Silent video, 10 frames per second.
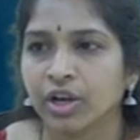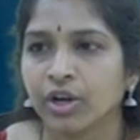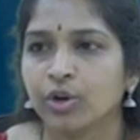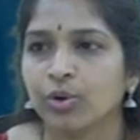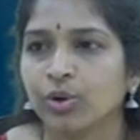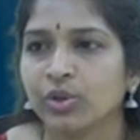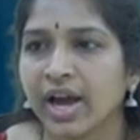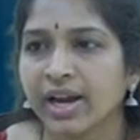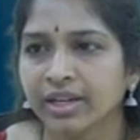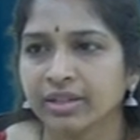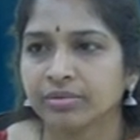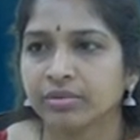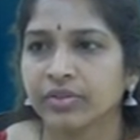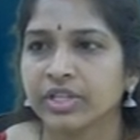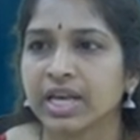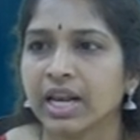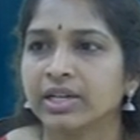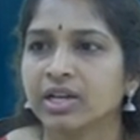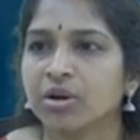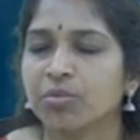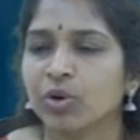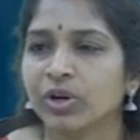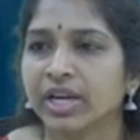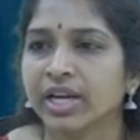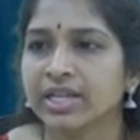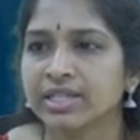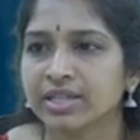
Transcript: Due to that, this electric motor is